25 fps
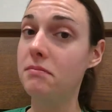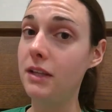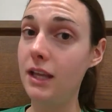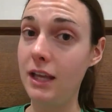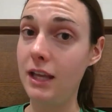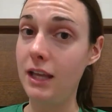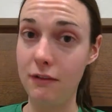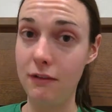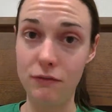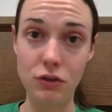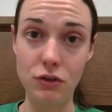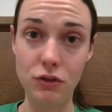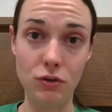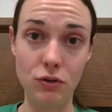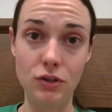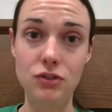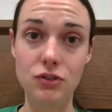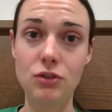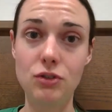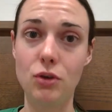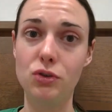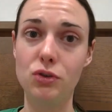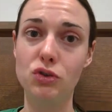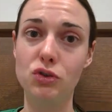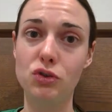If you're a
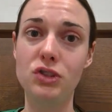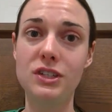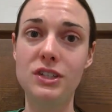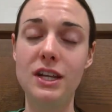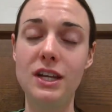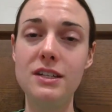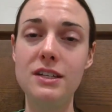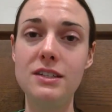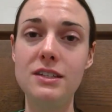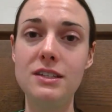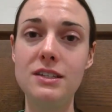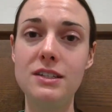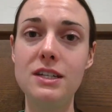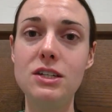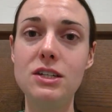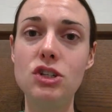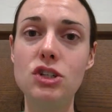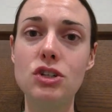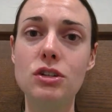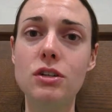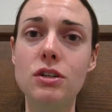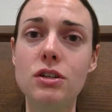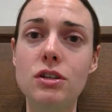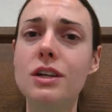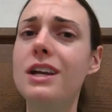social studies
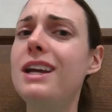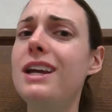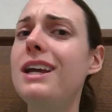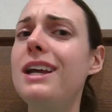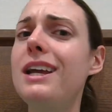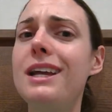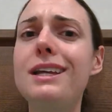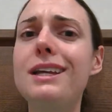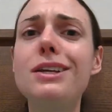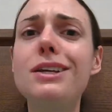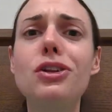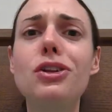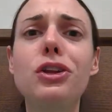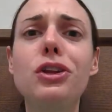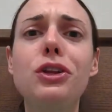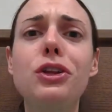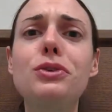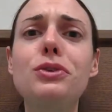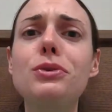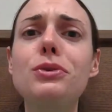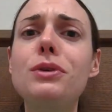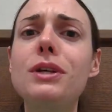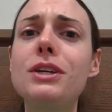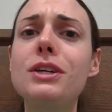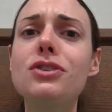teacher,
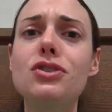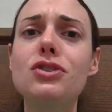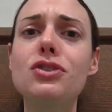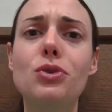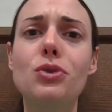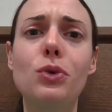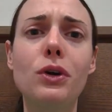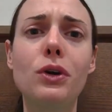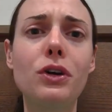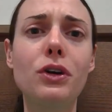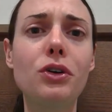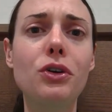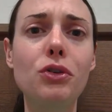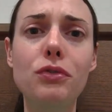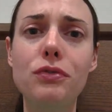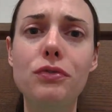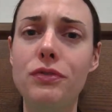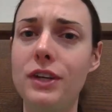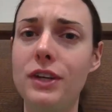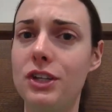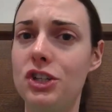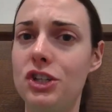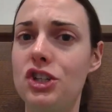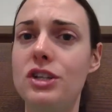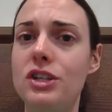include historical
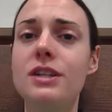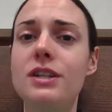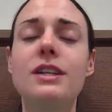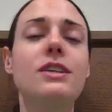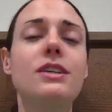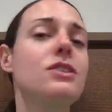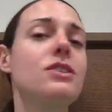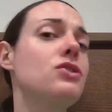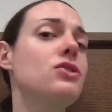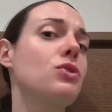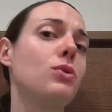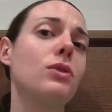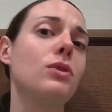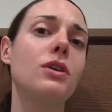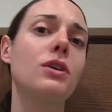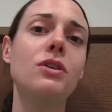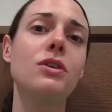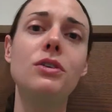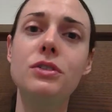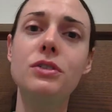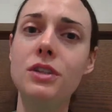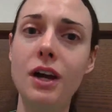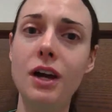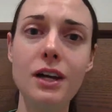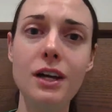fiction,
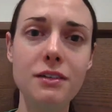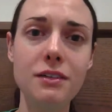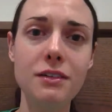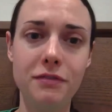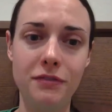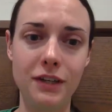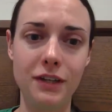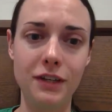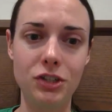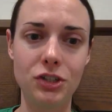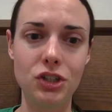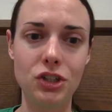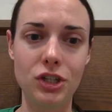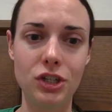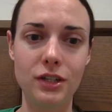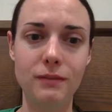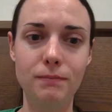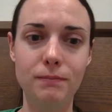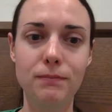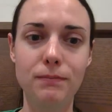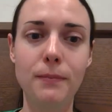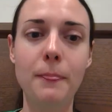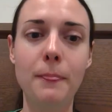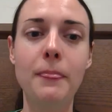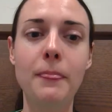historical
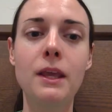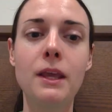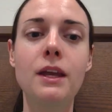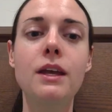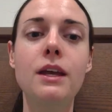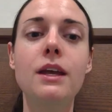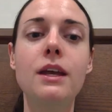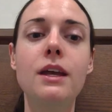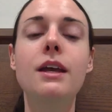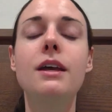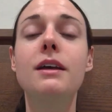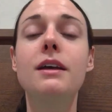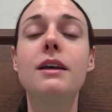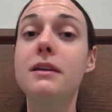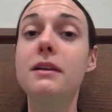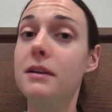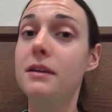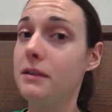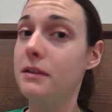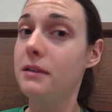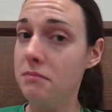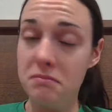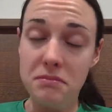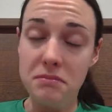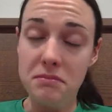nonfiction.
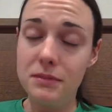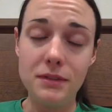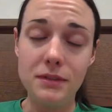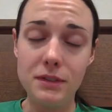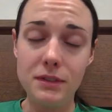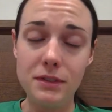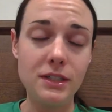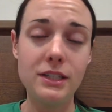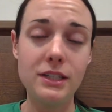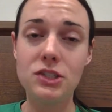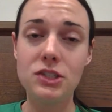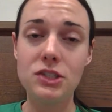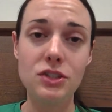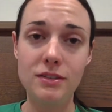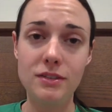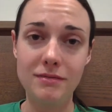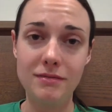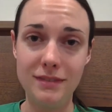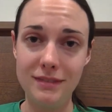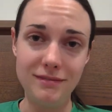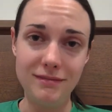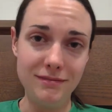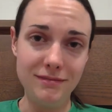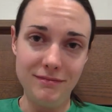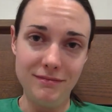It's
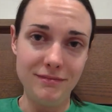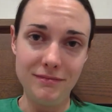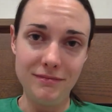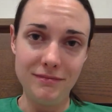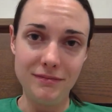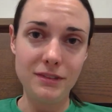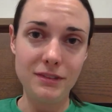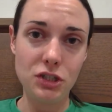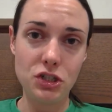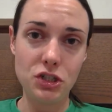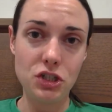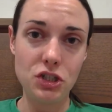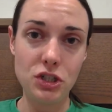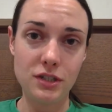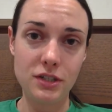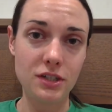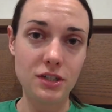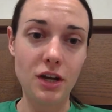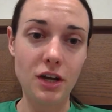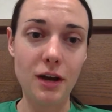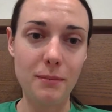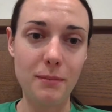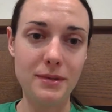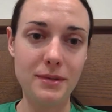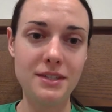just
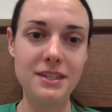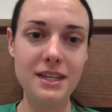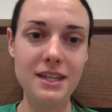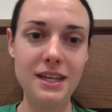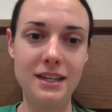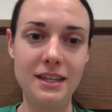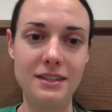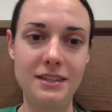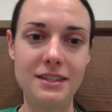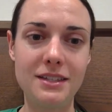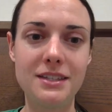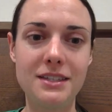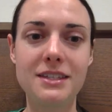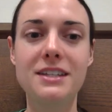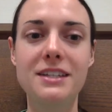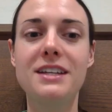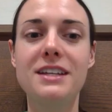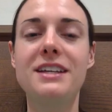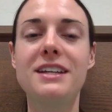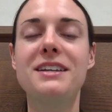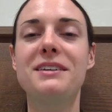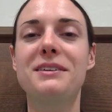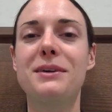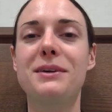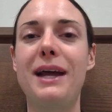common sense.
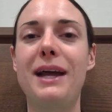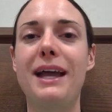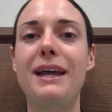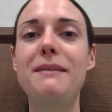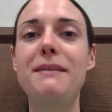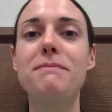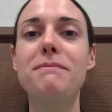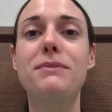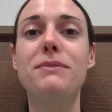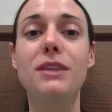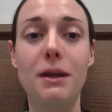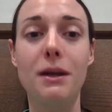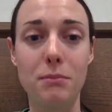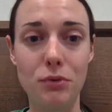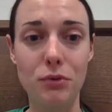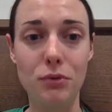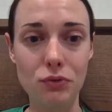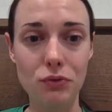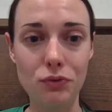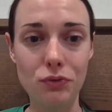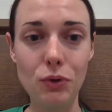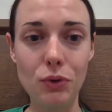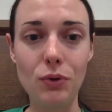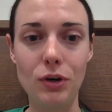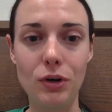Okay, number
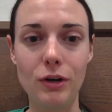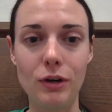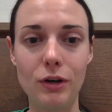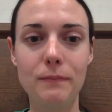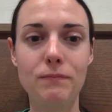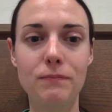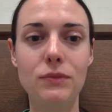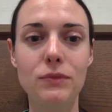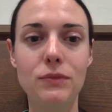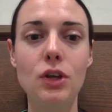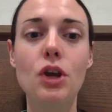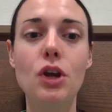4.